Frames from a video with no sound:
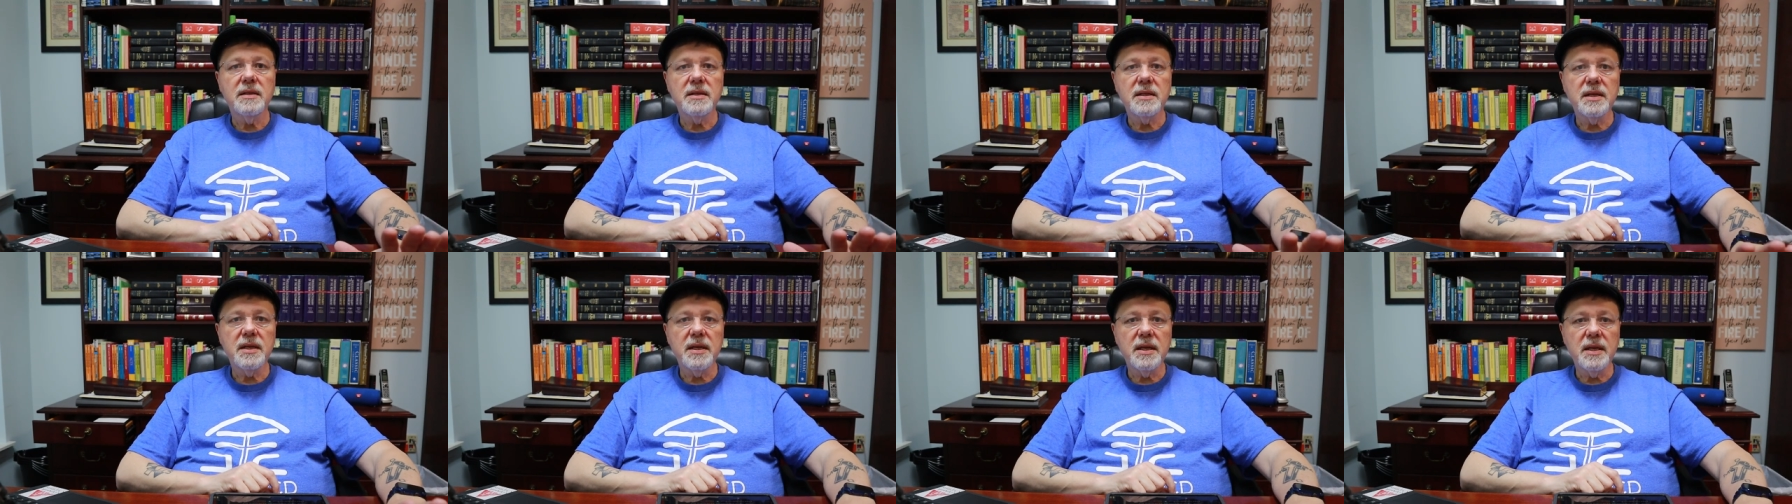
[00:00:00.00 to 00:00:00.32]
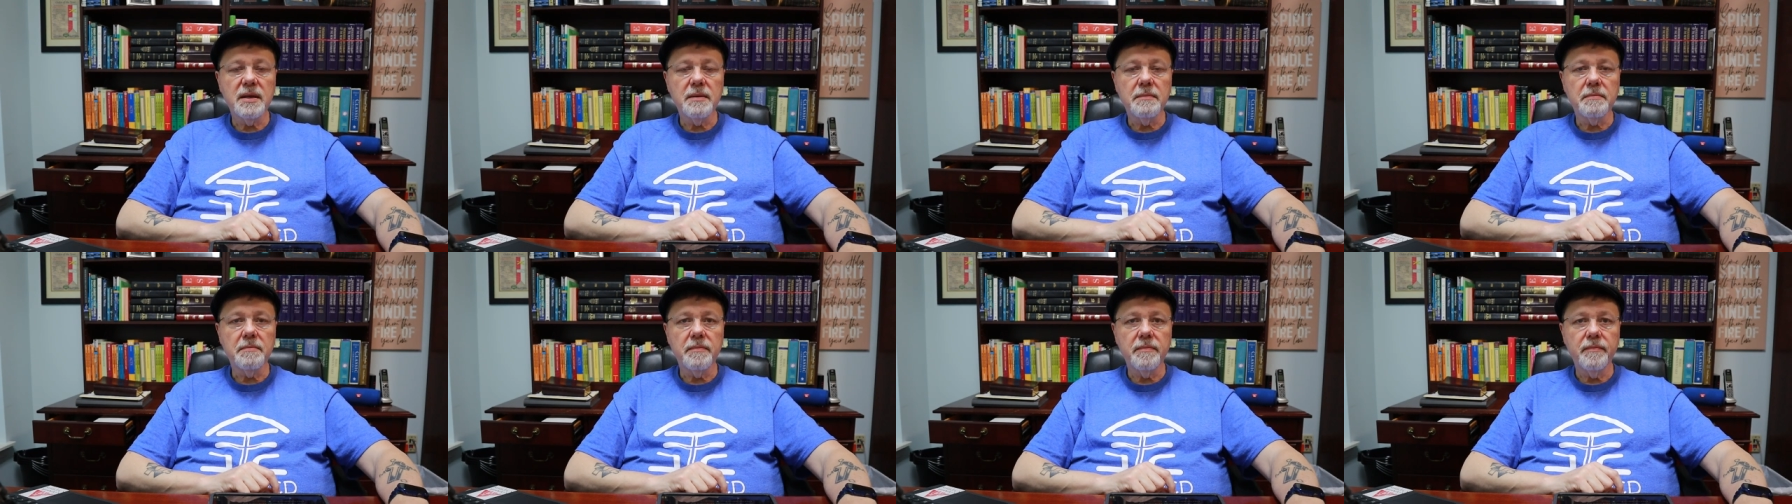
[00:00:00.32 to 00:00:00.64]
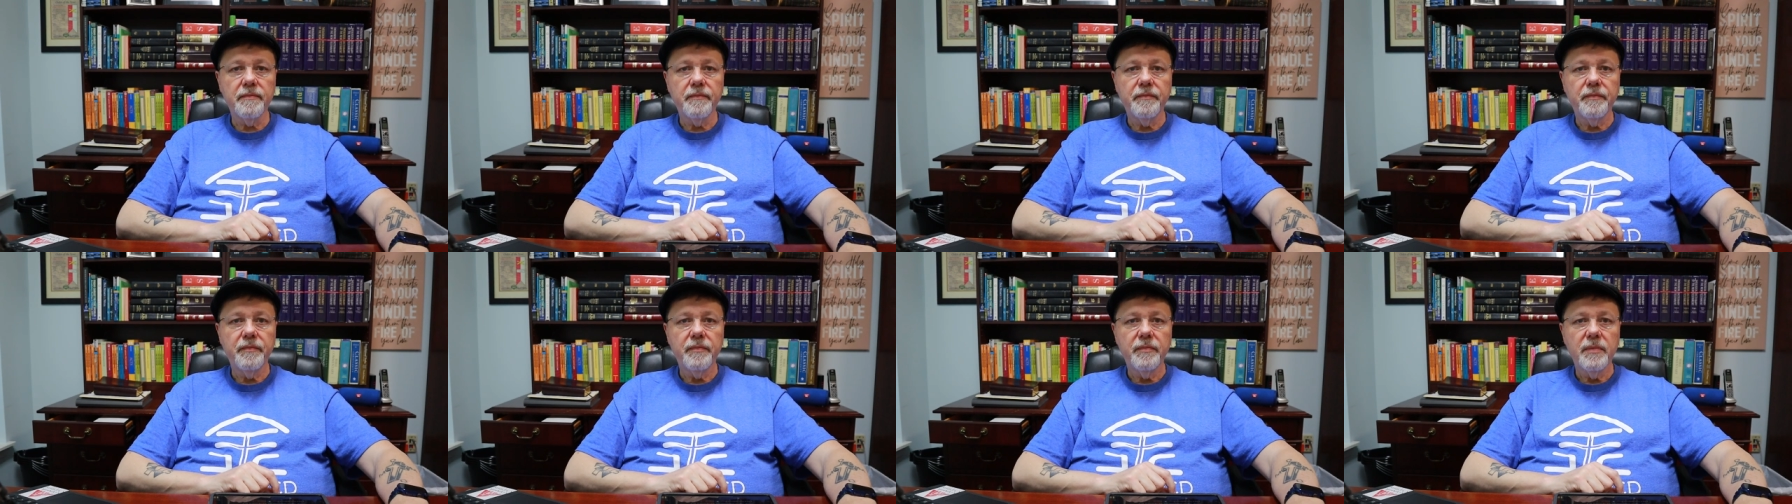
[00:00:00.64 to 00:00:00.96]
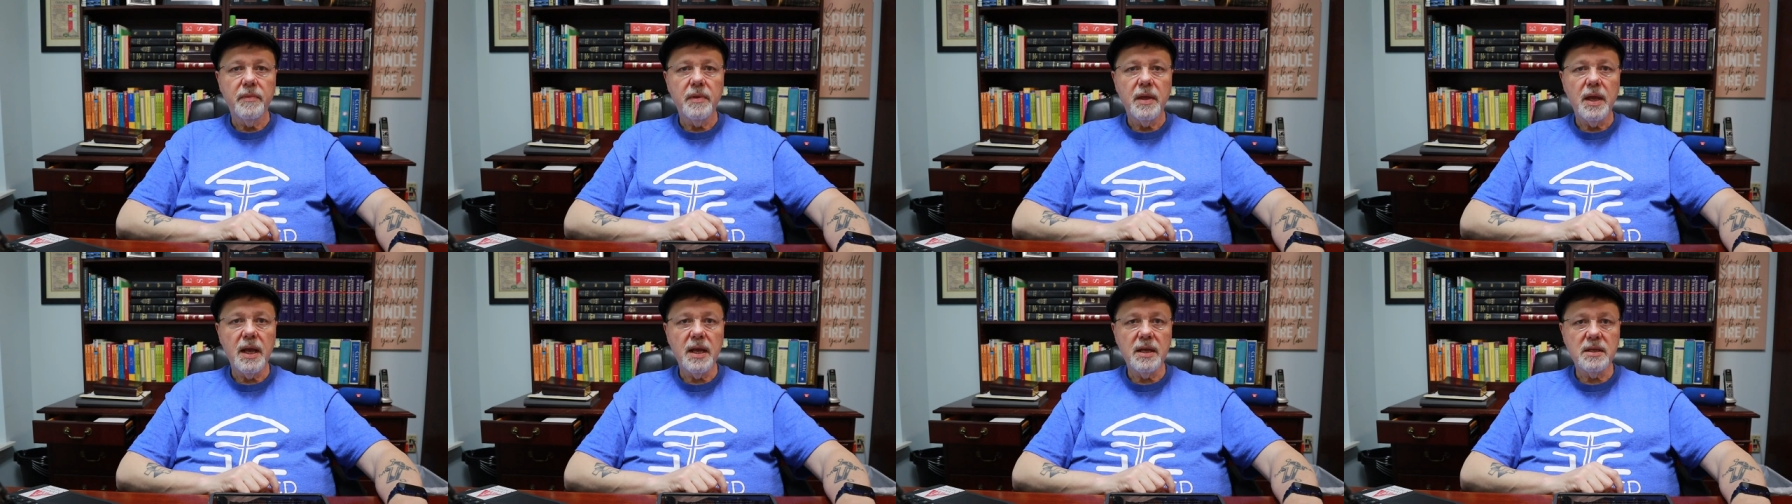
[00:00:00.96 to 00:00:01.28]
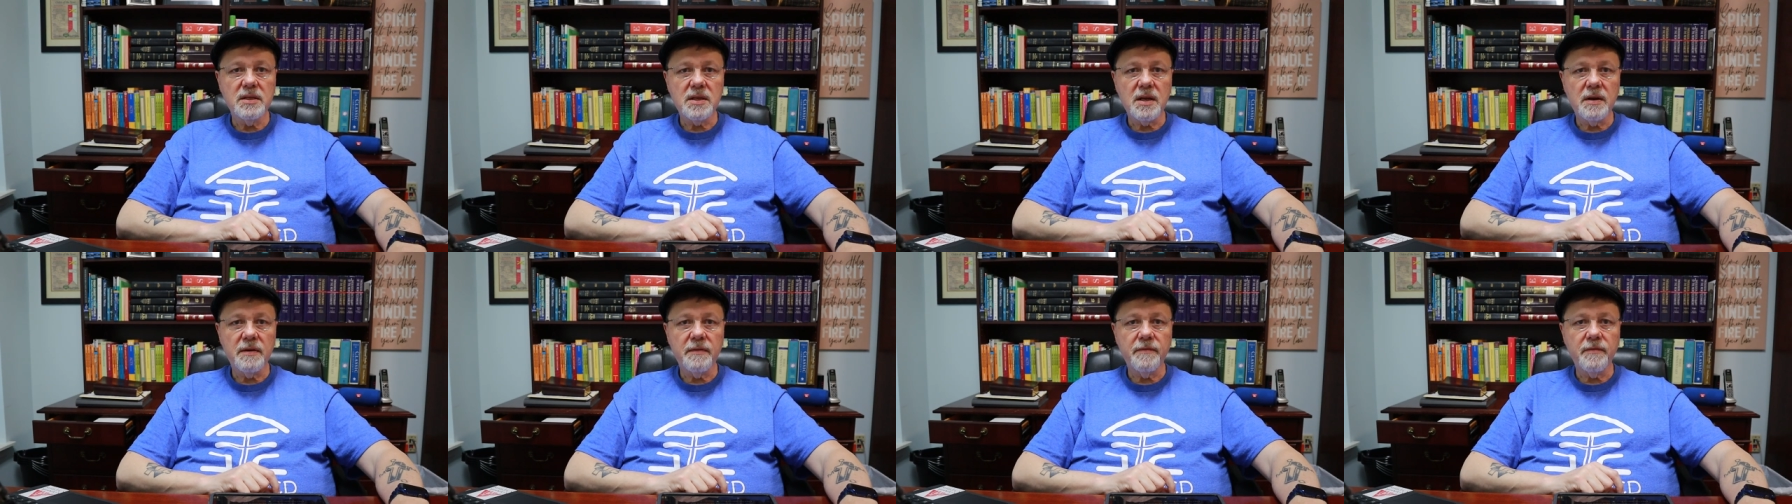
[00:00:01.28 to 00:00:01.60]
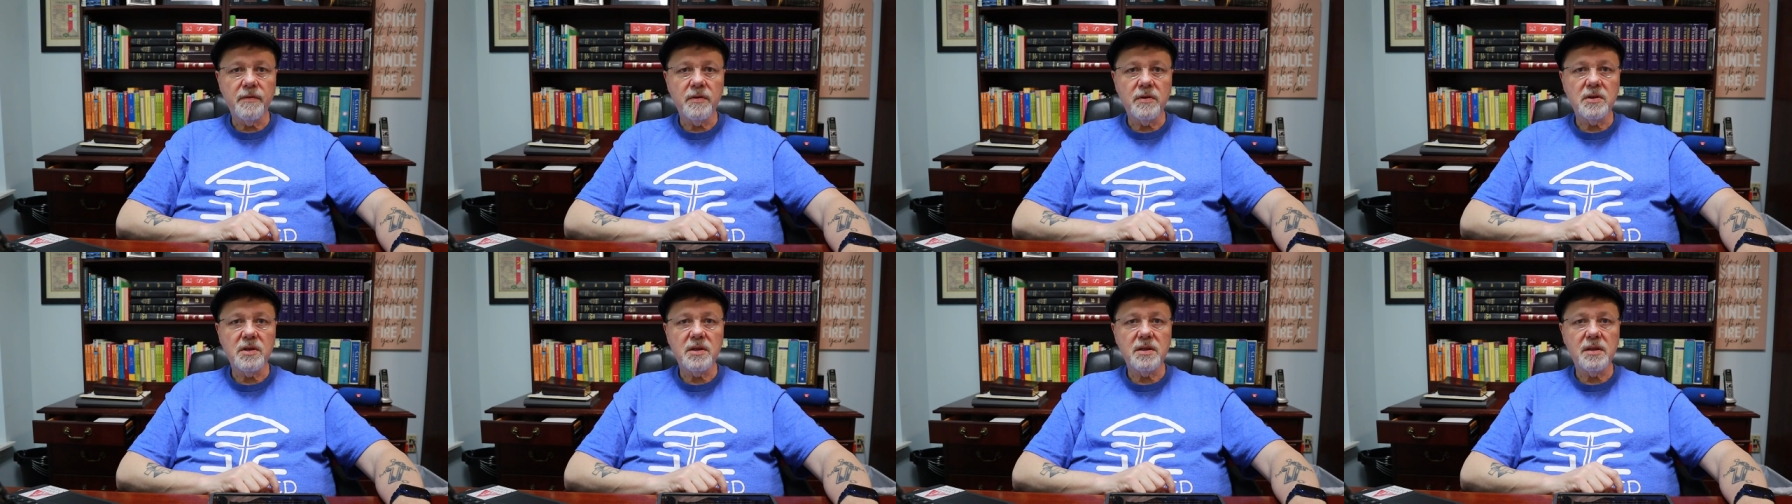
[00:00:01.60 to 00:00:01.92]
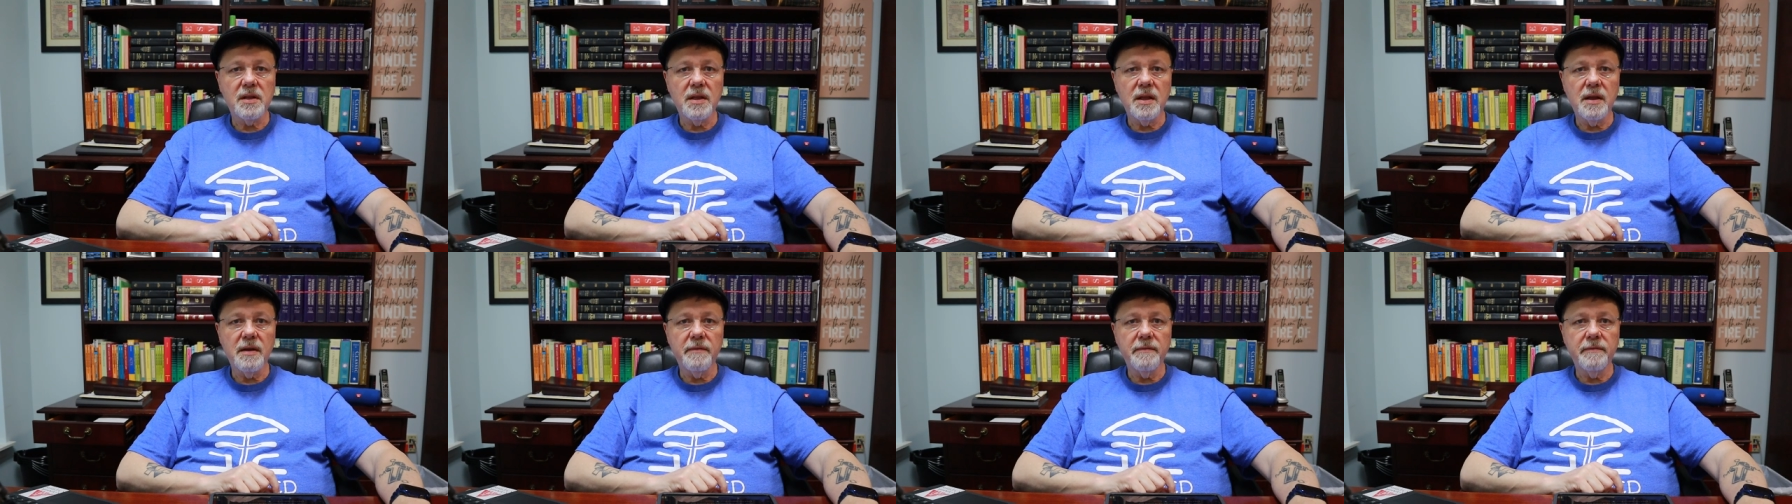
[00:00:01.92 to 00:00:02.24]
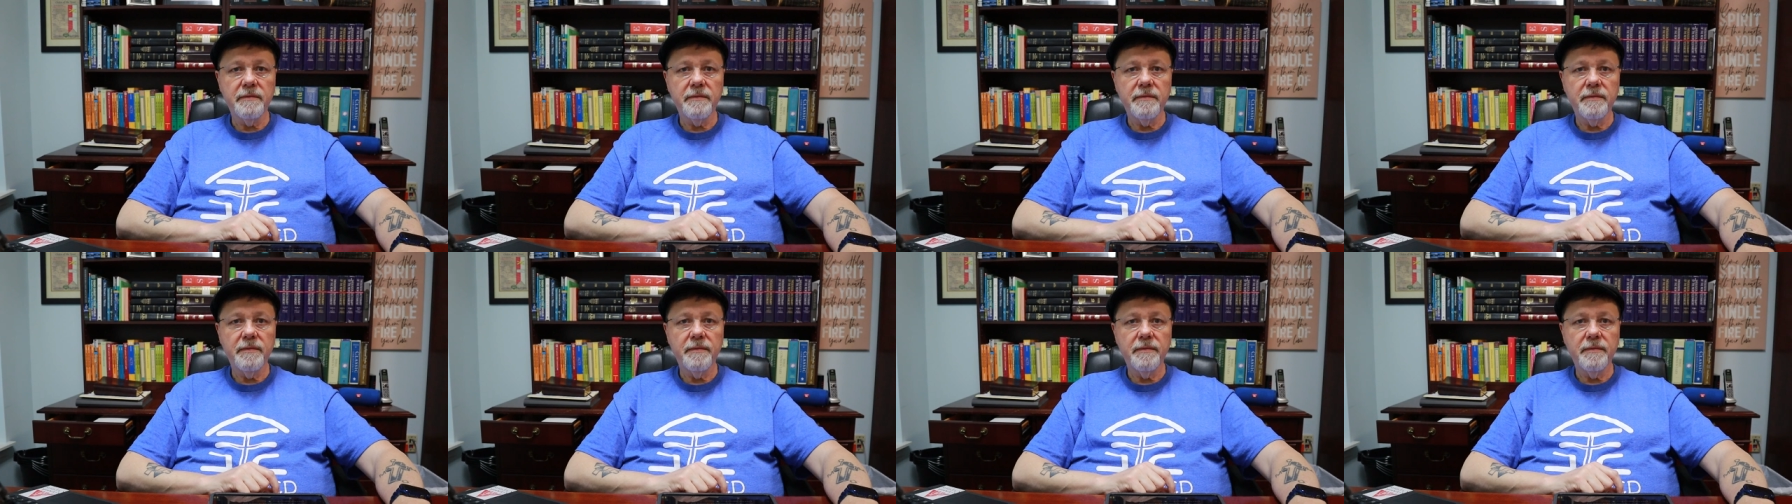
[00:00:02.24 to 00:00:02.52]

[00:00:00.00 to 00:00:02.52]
to him as our first love.